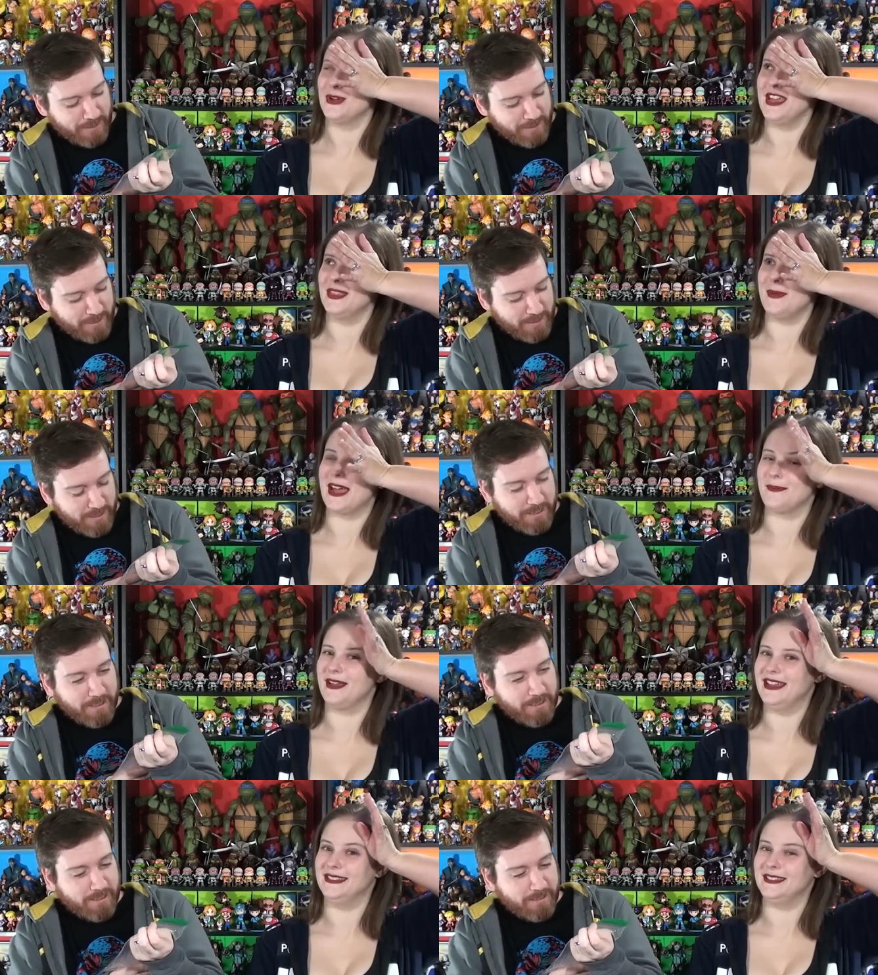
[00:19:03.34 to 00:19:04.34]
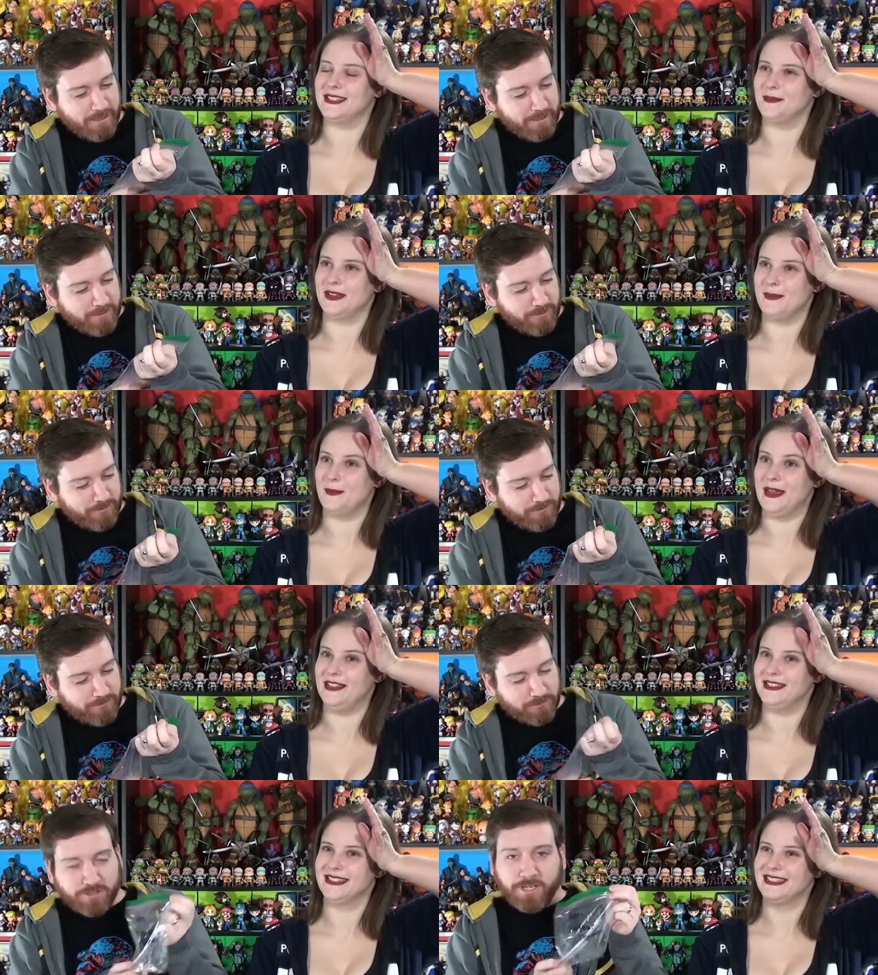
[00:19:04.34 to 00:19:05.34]
Speaker 1: way in the back of my head, something about
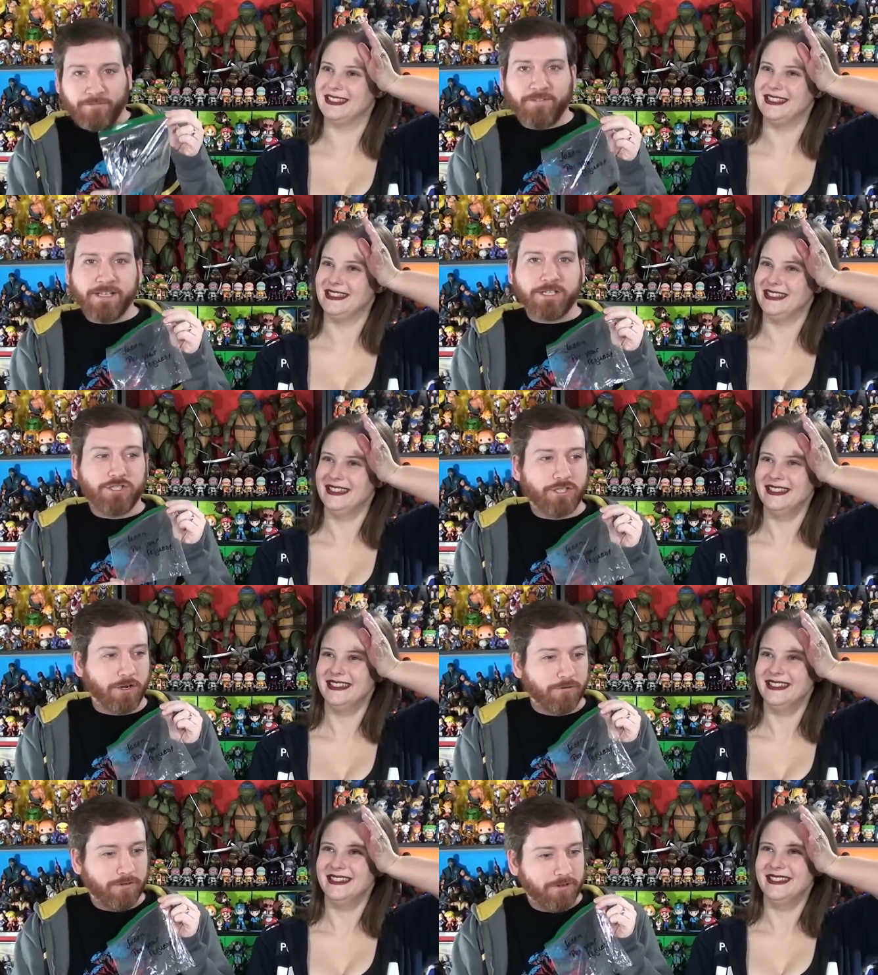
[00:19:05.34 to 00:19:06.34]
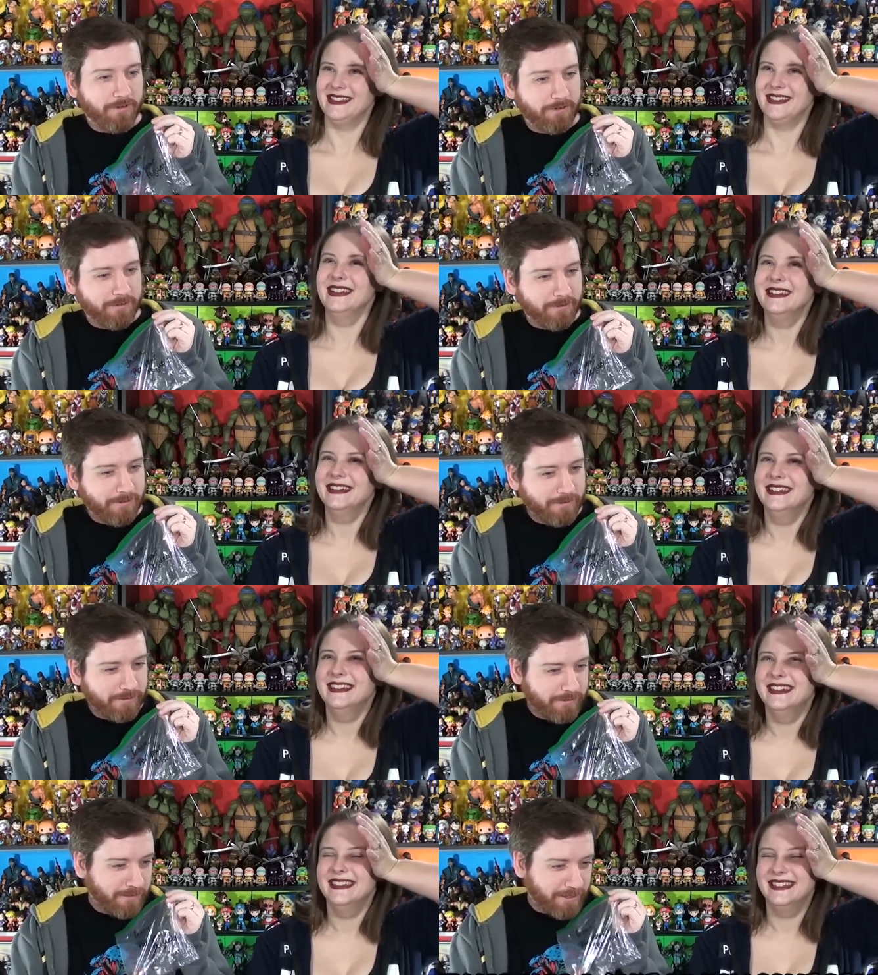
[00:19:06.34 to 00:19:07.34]
pennies. There's definitely a joke
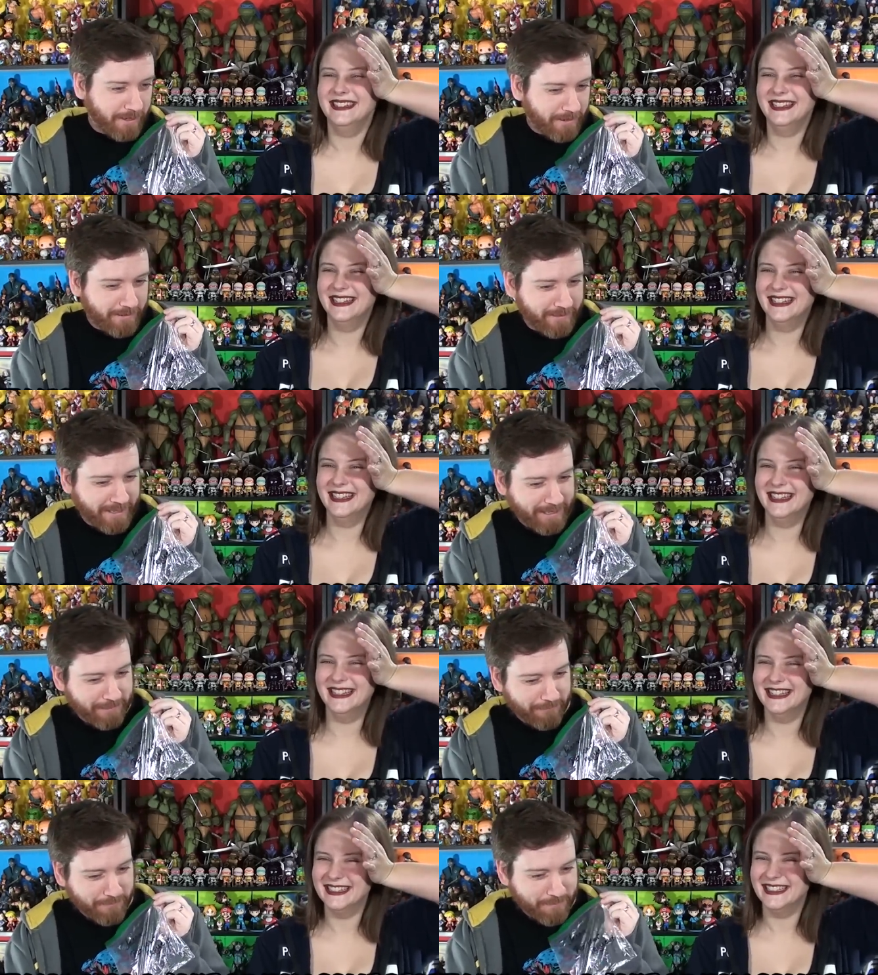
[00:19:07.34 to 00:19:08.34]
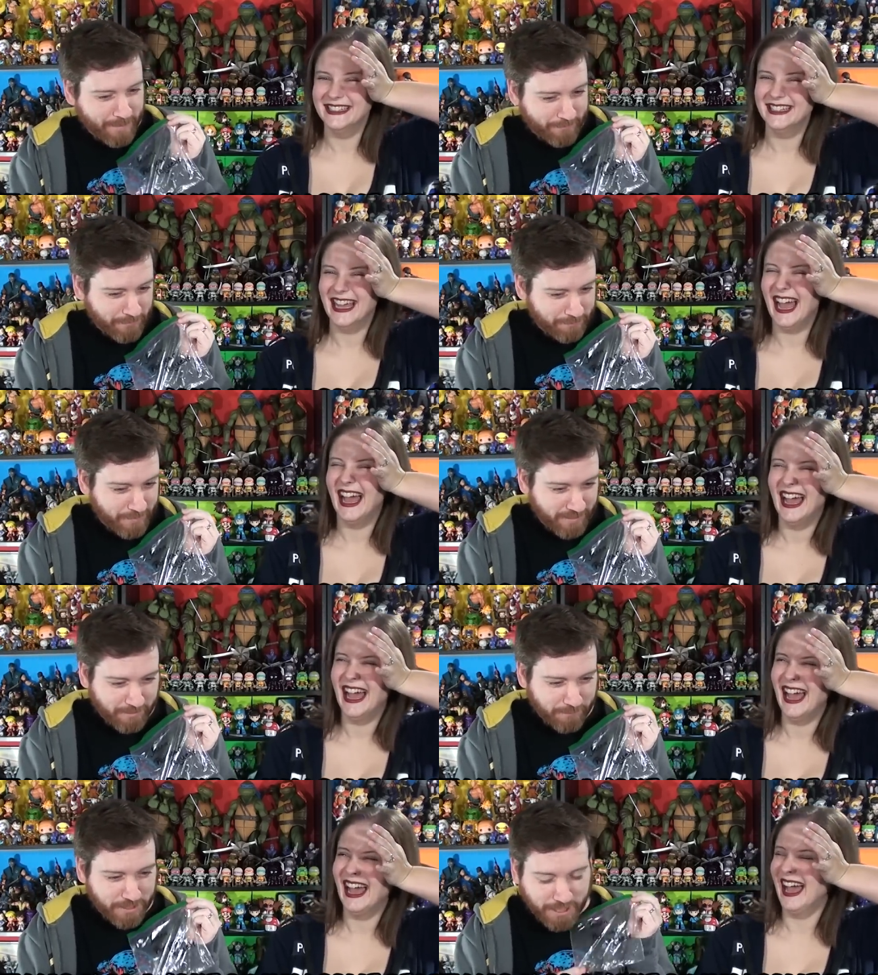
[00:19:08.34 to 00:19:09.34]
Speaker 2: there that I don't remember because
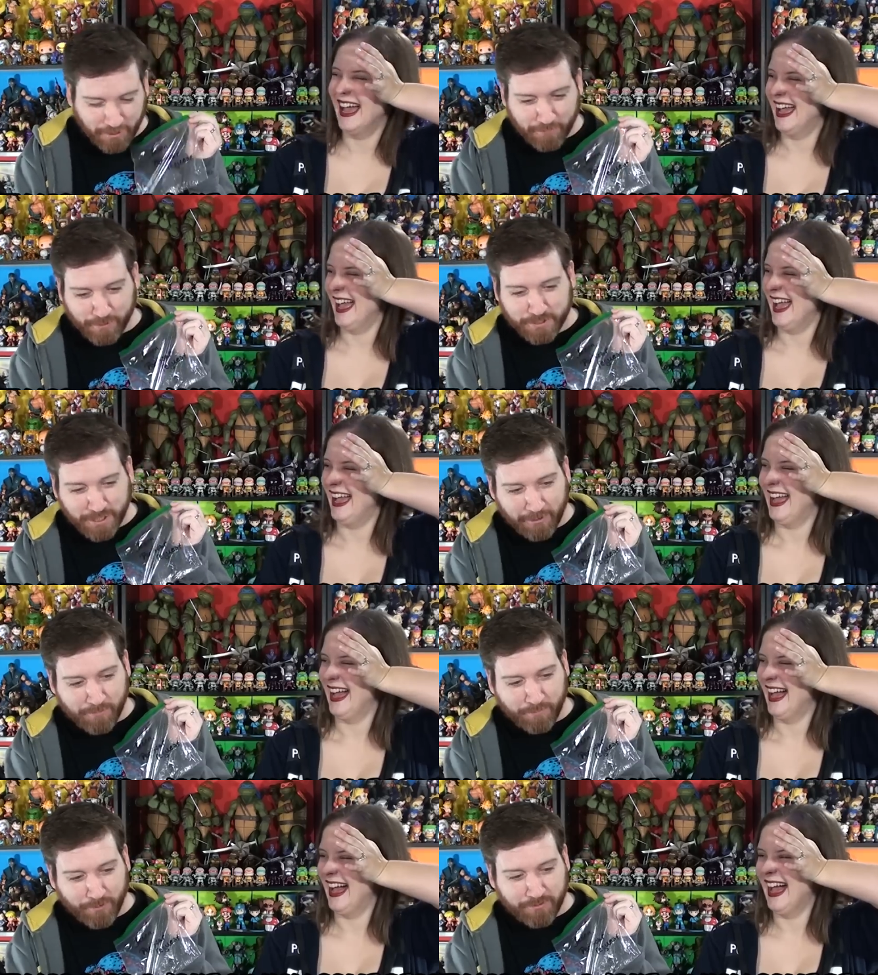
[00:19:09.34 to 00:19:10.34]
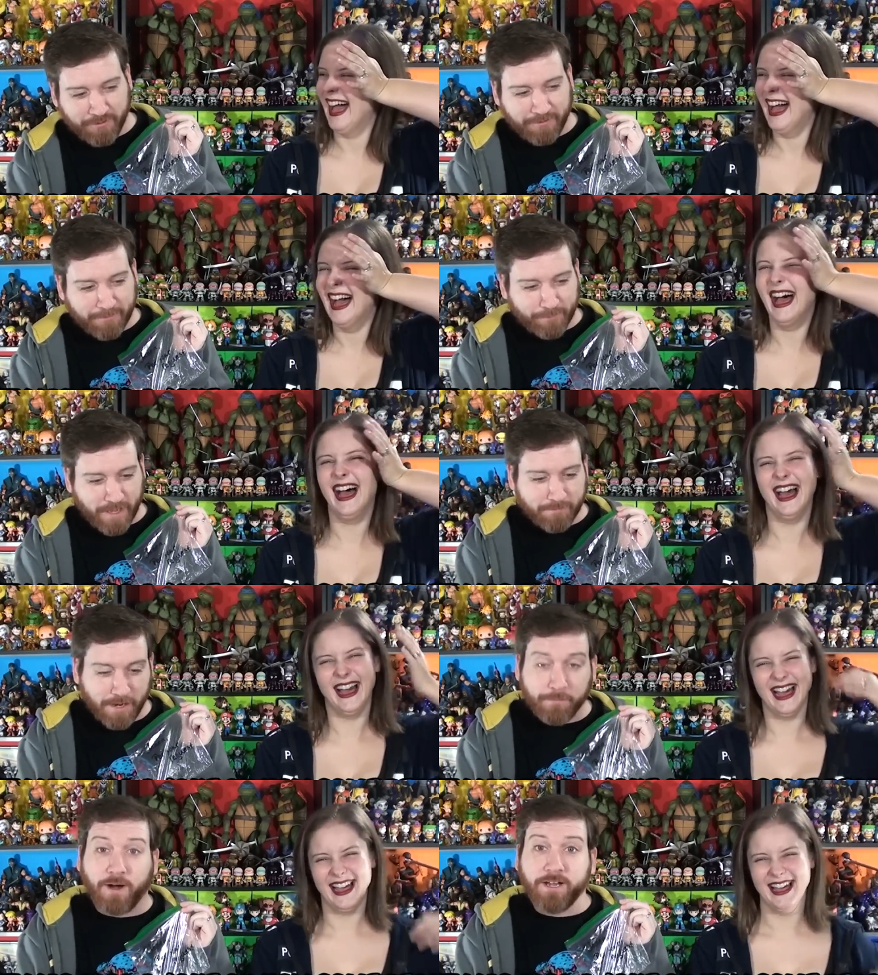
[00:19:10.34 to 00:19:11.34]
I'm a terrible, terrible person, and
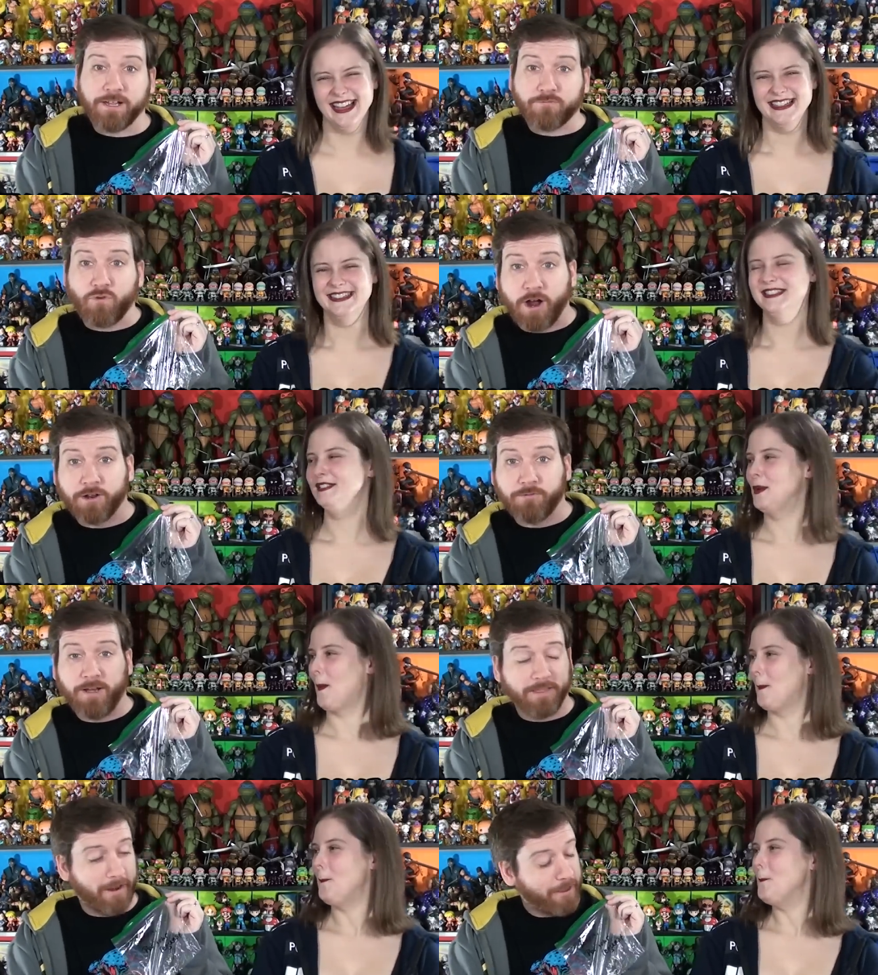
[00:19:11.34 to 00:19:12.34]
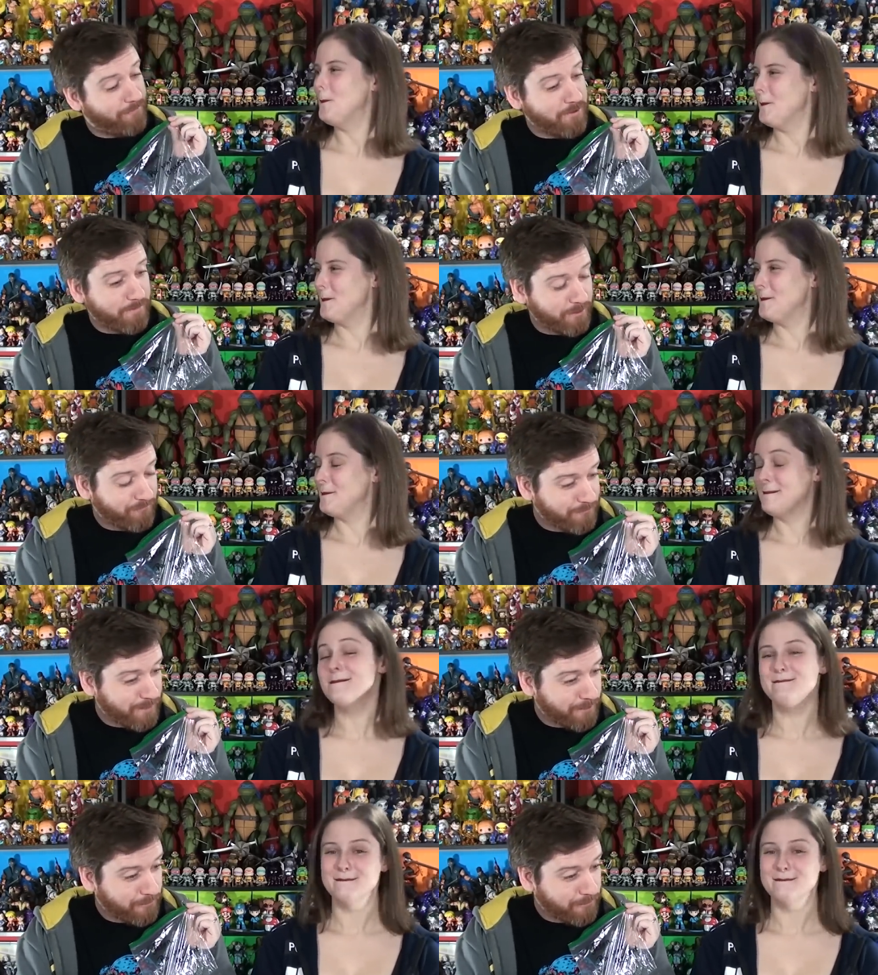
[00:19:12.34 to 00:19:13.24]
my mind has rotted away the last few months from being